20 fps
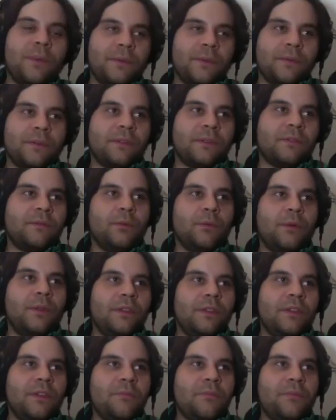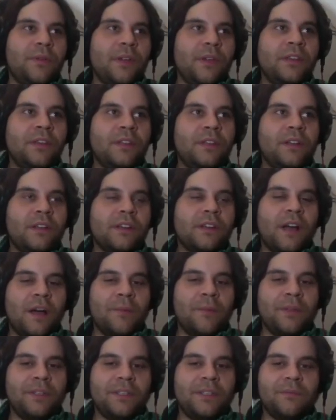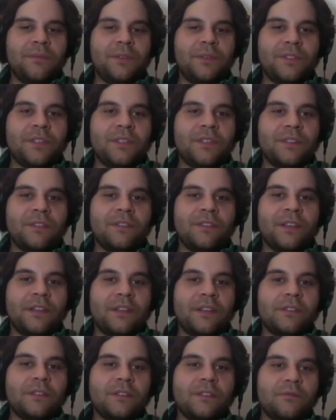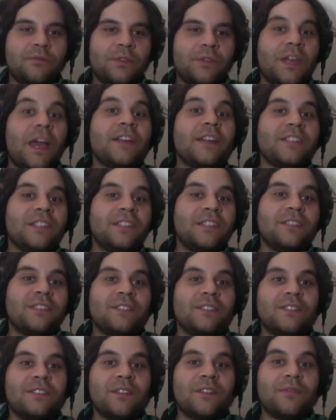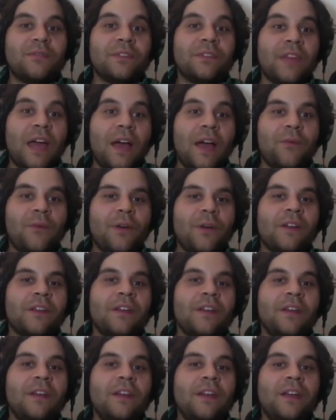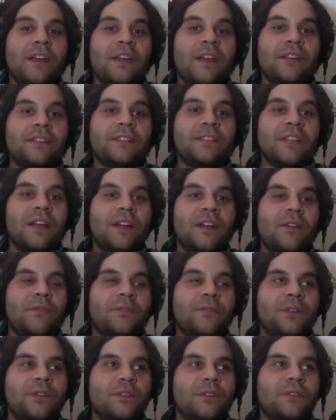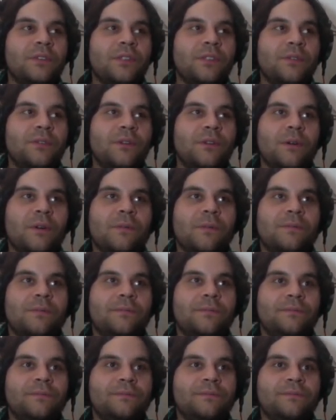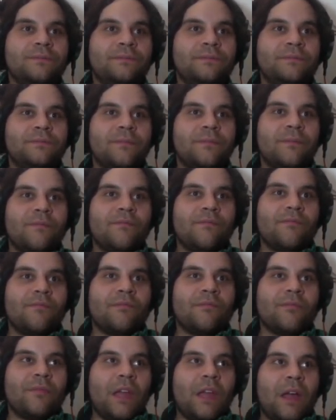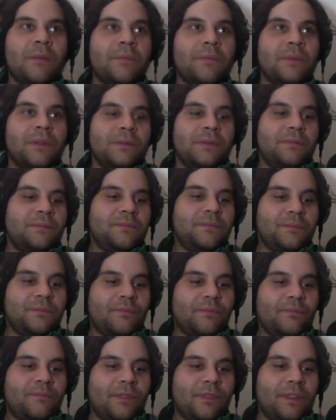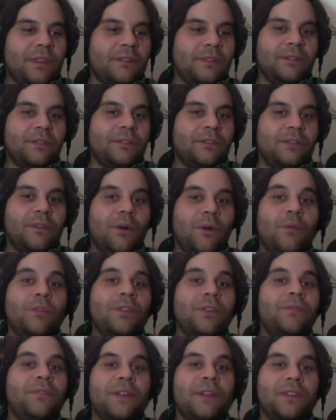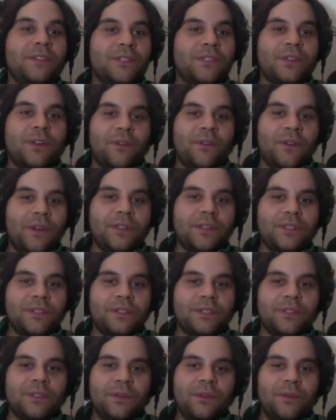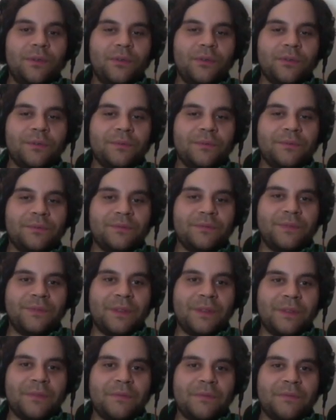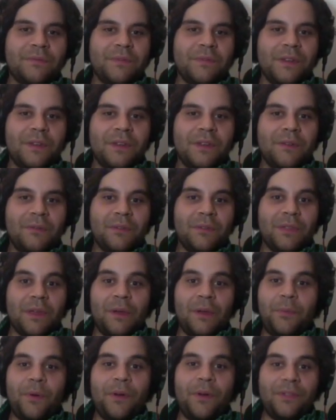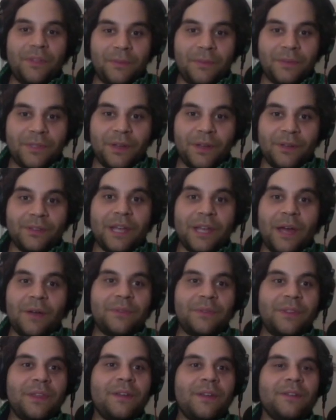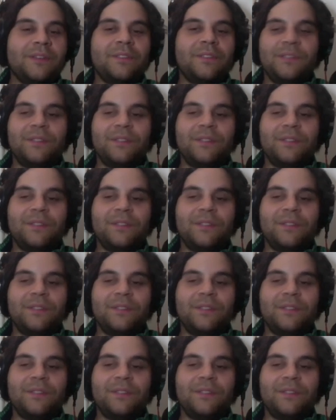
about the, really the opinion and commenting business on that is us reacting to stuff in that way yeah. instead of just you know. I mean, like look at the OnlyFans generation too, and like what they're yeah, putting I mean... themselves out there